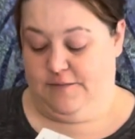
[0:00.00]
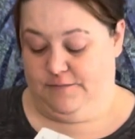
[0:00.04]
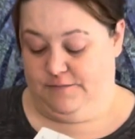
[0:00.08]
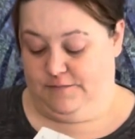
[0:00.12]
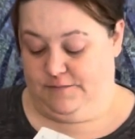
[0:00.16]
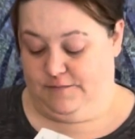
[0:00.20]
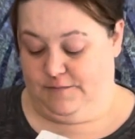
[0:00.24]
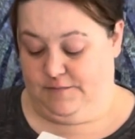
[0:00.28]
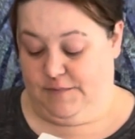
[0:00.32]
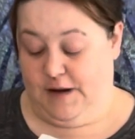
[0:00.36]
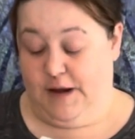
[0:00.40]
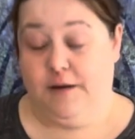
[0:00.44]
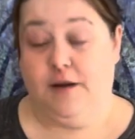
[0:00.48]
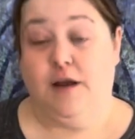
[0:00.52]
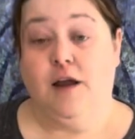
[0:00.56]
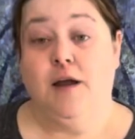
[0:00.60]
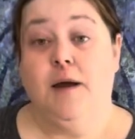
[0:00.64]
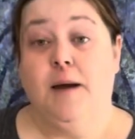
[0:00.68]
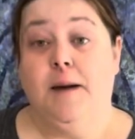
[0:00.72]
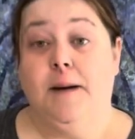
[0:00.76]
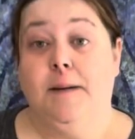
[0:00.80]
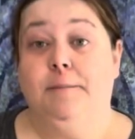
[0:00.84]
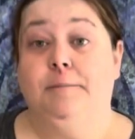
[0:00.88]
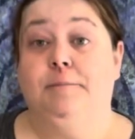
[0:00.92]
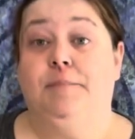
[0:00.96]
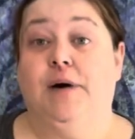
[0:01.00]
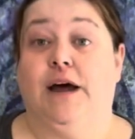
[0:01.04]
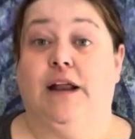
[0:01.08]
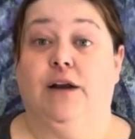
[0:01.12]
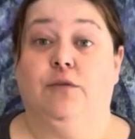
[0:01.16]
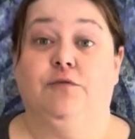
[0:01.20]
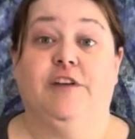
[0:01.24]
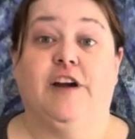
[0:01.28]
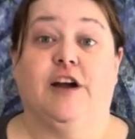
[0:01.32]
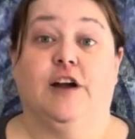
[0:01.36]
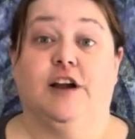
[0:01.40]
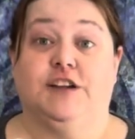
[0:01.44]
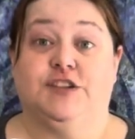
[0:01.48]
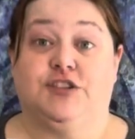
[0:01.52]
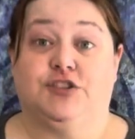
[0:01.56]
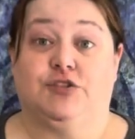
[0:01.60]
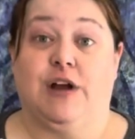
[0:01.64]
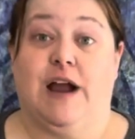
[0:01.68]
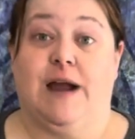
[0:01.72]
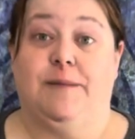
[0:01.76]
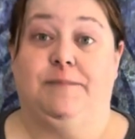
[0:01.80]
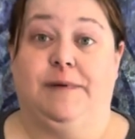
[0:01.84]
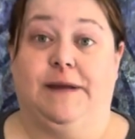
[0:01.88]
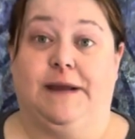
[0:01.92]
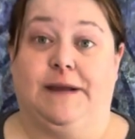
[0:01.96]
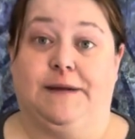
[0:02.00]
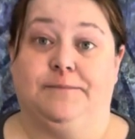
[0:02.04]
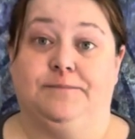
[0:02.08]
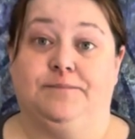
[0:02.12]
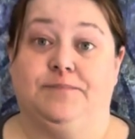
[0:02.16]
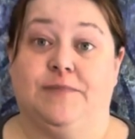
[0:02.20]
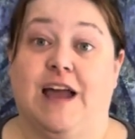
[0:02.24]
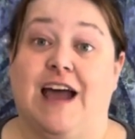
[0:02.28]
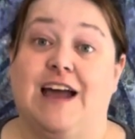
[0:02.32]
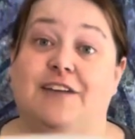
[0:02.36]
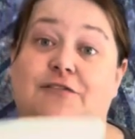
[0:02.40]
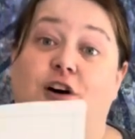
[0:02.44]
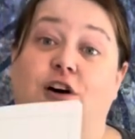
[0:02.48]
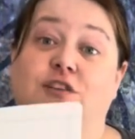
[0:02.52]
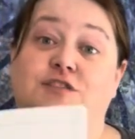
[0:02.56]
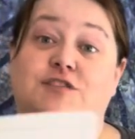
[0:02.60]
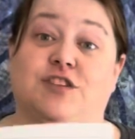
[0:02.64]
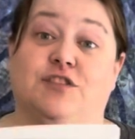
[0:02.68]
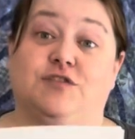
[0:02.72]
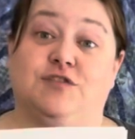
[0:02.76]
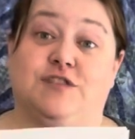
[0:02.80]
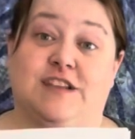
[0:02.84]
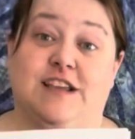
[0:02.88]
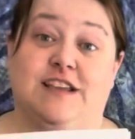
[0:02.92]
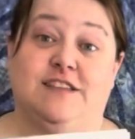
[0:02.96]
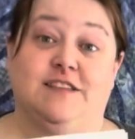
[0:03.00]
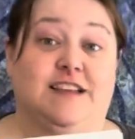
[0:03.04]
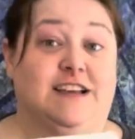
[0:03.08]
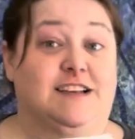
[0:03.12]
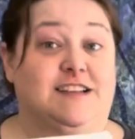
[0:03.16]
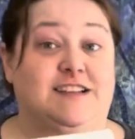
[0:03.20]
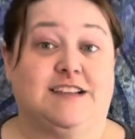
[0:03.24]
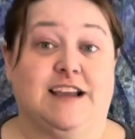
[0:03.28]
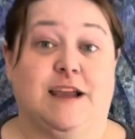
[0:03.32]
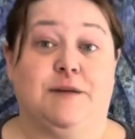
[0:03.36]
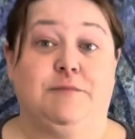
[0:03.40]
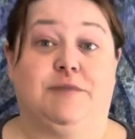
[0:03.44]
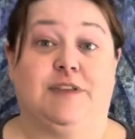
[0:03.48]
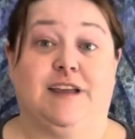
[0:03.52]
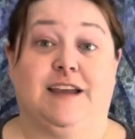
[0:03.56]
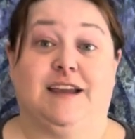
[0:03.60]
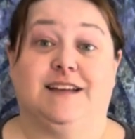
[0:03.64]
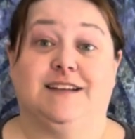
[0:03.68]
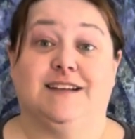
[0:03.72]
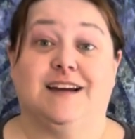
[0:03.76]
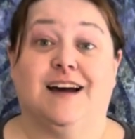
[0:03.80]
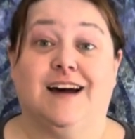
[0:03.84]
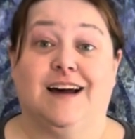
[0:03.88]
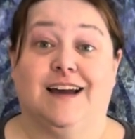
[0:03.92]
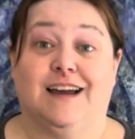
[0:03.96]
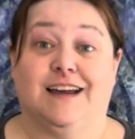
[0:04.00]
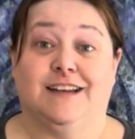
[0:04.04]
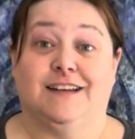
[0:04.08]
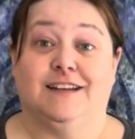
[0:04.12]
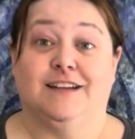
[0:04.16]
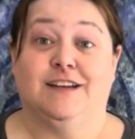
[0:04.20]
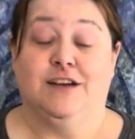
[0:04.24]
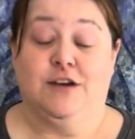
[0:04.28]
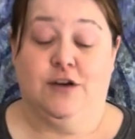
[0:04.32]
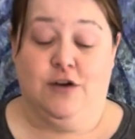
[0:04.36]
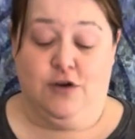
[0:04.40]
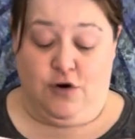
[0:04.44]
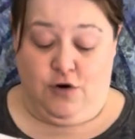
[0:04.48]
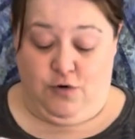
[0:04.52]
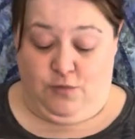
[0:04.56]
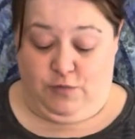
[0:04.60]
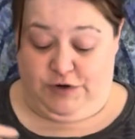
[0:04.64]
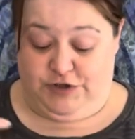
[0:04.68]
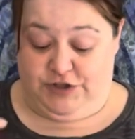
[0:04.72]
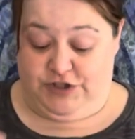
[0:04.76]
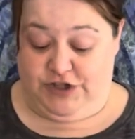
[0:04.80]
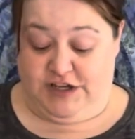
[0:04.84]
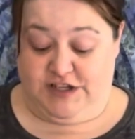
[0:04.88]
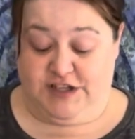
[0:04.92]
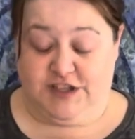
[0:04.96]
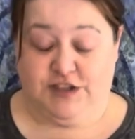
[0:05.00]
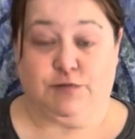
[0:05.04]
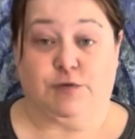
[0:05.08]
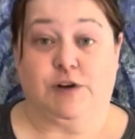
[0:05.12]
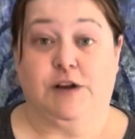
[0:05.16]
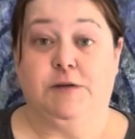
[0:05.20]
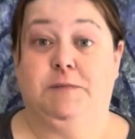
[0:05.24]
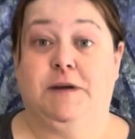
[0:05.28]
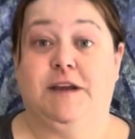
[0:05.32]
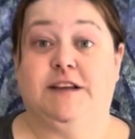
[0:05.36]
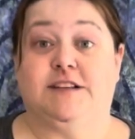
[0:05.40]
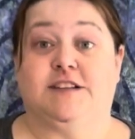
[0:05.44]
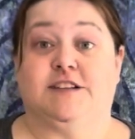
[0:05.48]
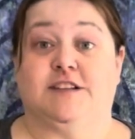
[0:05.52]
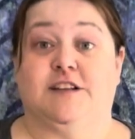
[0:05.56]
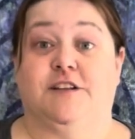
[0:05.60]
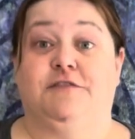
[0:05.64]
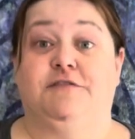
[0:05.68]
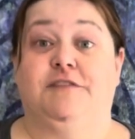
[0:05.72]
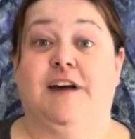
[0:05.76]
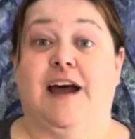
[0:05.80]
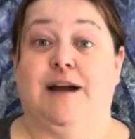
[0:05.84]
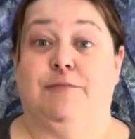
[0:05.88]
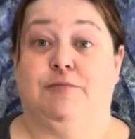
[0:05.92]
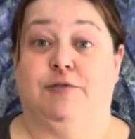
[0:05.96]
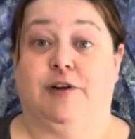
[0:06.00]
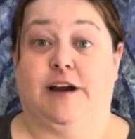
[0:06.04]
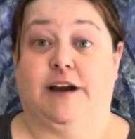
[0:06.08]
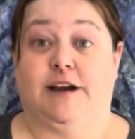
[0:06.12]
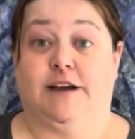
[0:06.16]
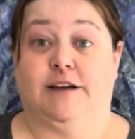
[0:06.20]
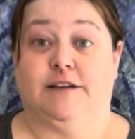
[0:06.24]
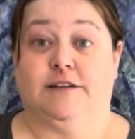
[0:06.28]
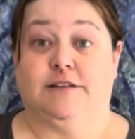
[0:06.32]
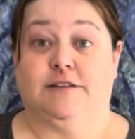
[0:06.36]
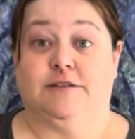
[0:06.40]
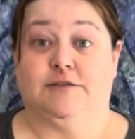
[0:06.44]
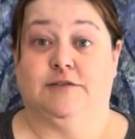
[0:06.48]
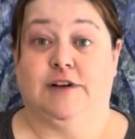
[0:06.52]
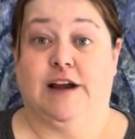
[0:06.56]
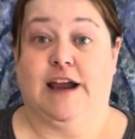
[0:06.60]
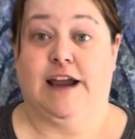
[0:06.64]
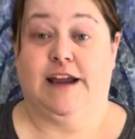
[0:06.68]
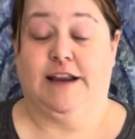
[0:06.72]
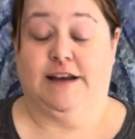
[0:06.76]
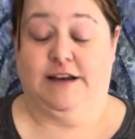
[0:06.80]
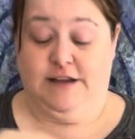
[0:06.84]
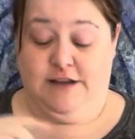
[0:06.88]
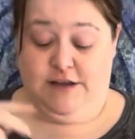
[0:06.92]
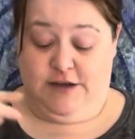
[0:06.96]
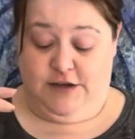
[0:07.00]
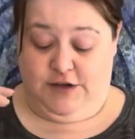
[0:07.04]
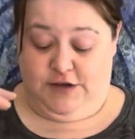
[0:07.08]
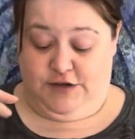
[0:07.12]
but very scrappy. I've also seen this same thing done with just 3 pieces of fabric, right?